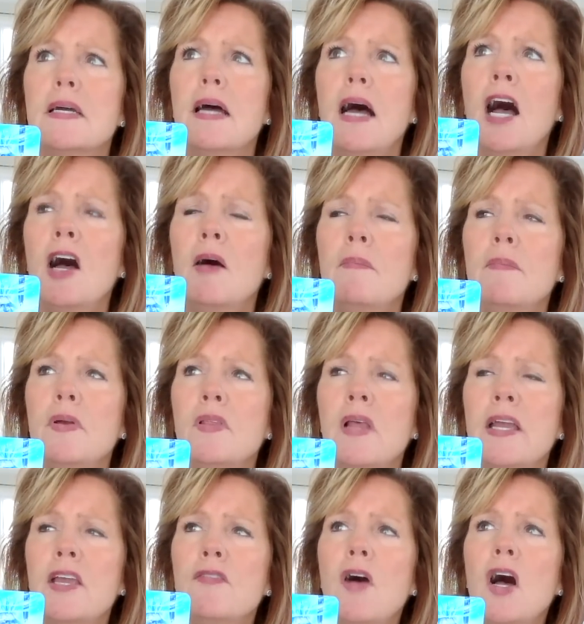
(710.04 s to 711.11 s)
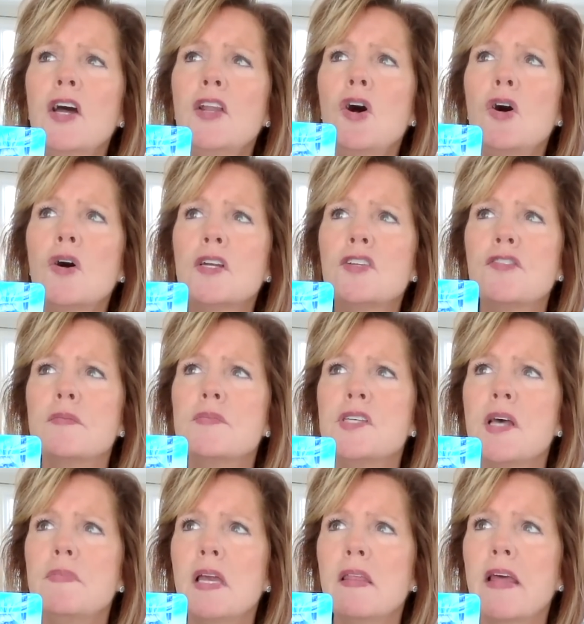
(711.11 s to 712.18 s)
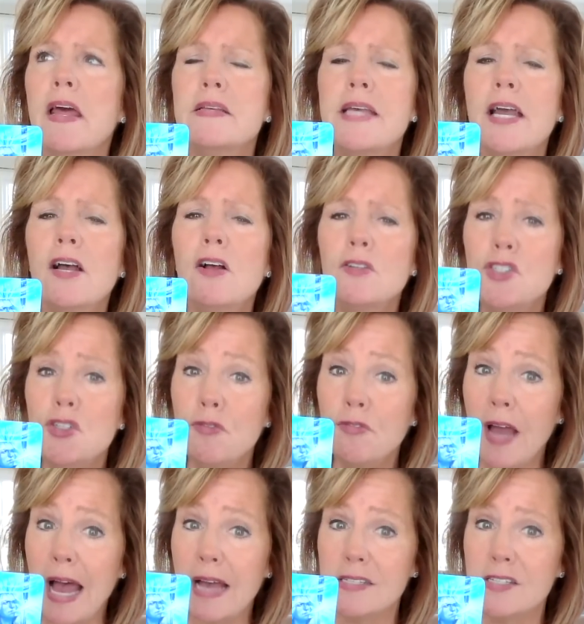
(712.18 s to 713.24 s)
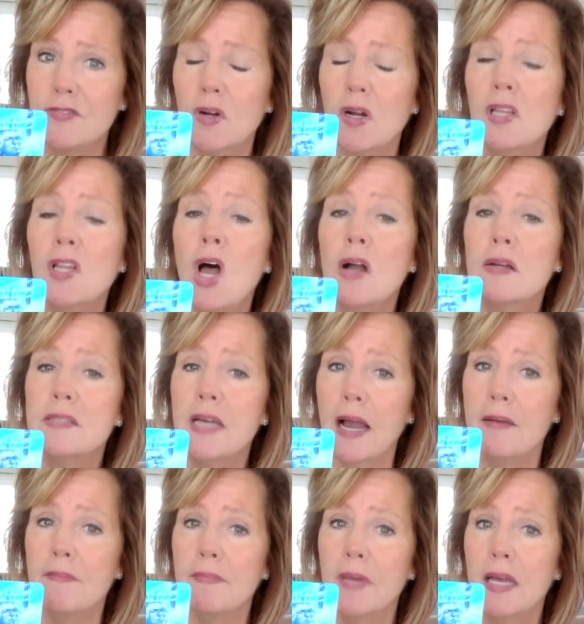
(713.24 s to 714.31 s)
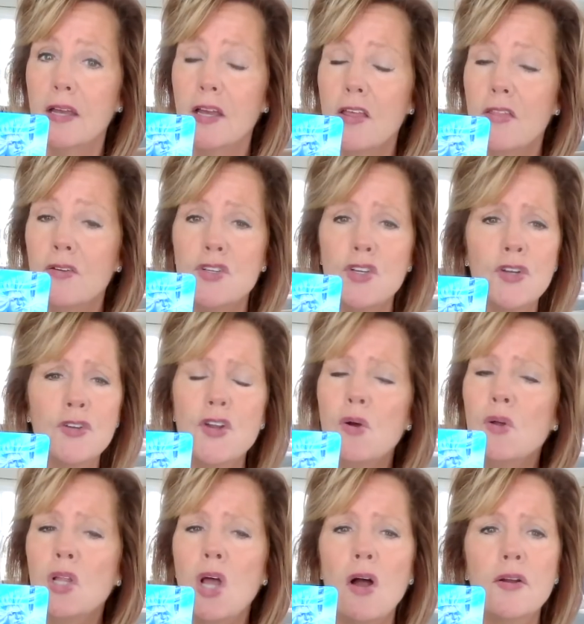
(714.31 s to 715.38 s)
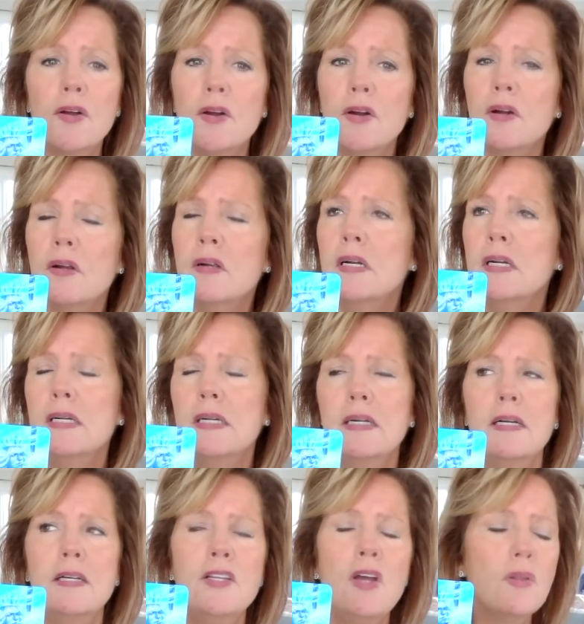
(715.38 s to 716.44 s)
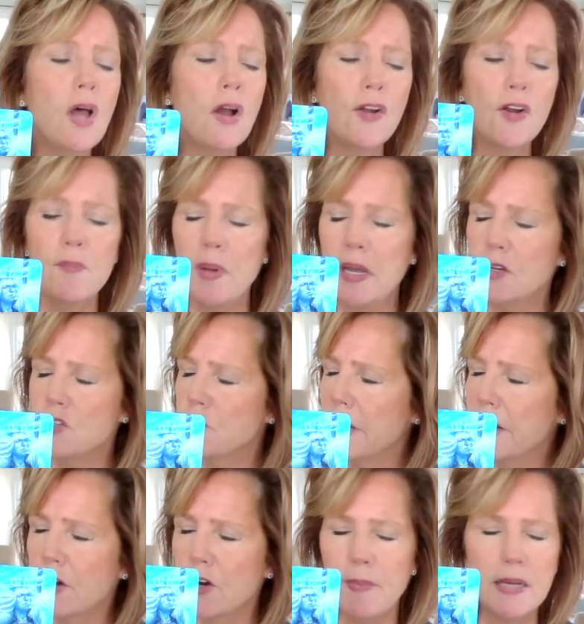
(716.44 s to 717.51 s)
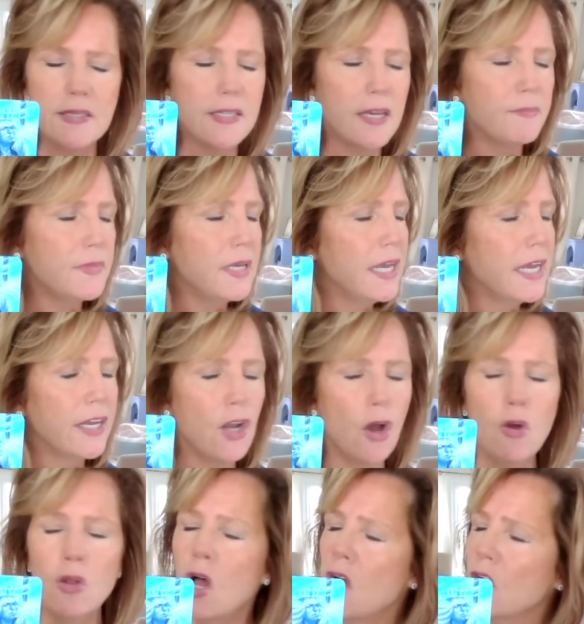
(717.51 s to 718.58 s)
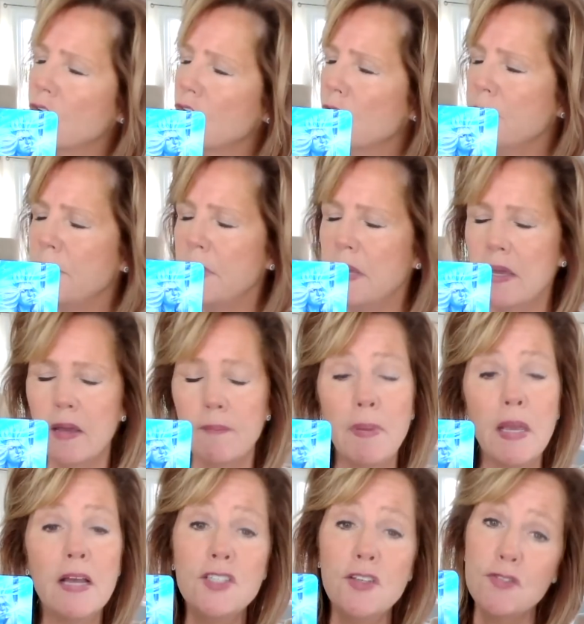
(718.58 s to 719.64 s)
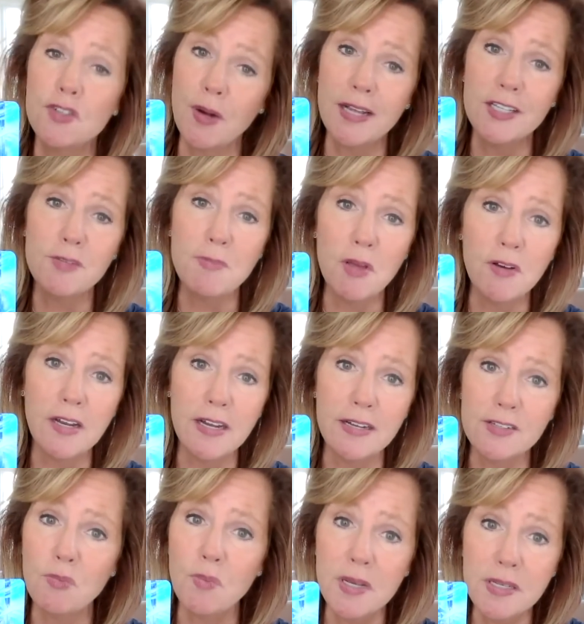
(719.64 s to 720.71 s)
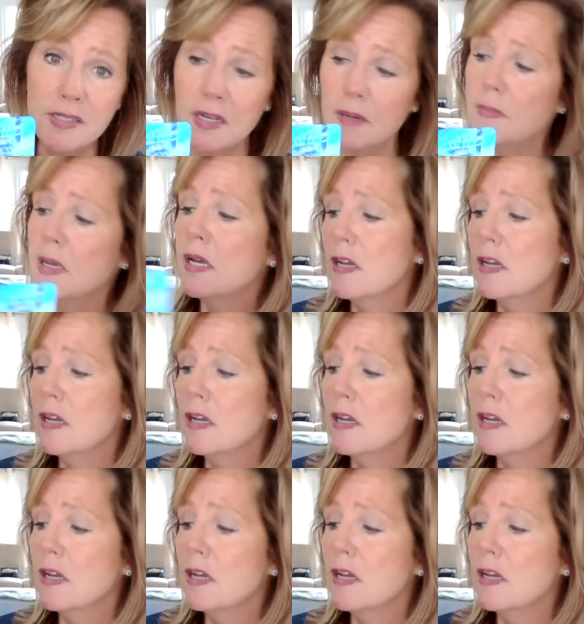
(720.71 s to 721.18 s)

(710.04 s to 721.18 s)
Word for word: um, like you've unhooked from something that has held you fast for a long time. There's, you're no longer no longer being triggered by something, no longer being because you've transmuted it into wisdom,